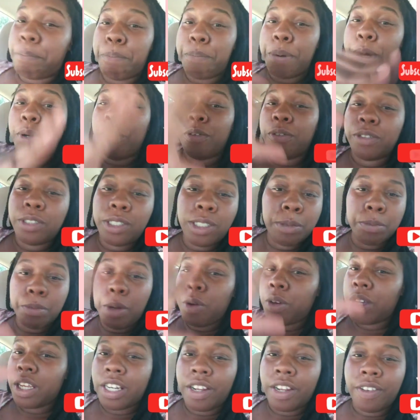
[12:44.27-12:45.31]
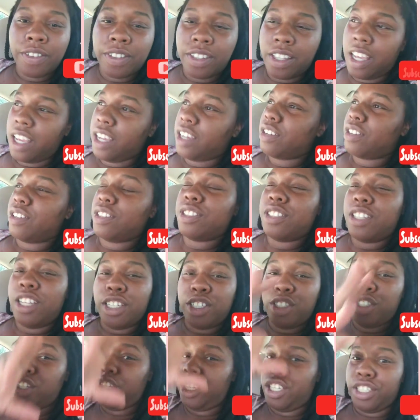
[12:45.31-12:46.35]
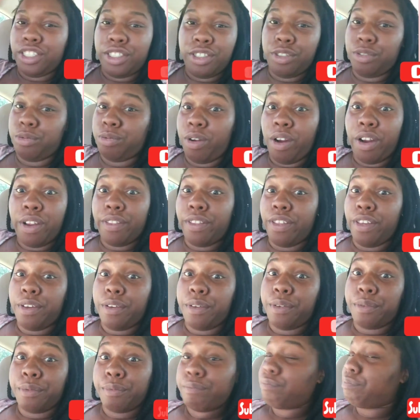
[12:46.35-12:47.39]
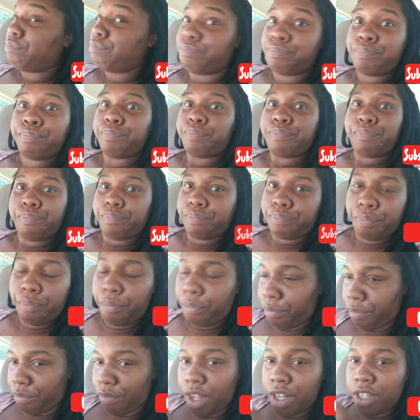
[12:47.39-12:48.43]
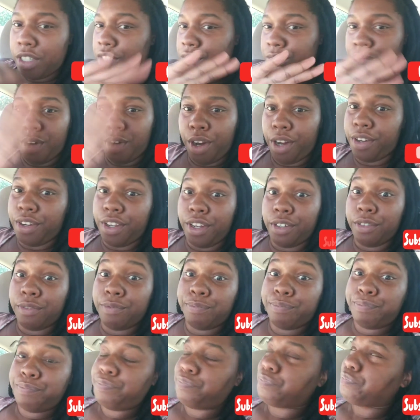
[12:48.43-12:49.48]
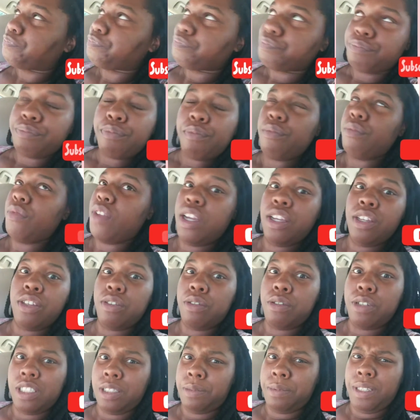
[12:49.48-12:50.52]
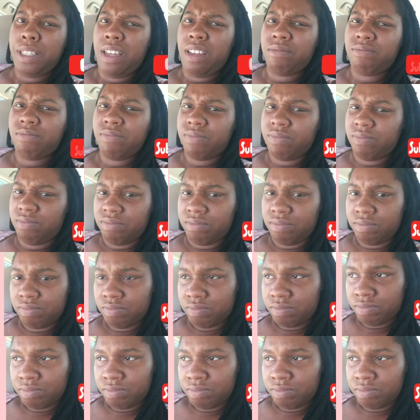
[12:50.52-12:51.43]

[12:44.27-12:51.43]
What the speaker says: Poof, smoking everything, girl. There she is. She's right there. Just right there. And you just be like, And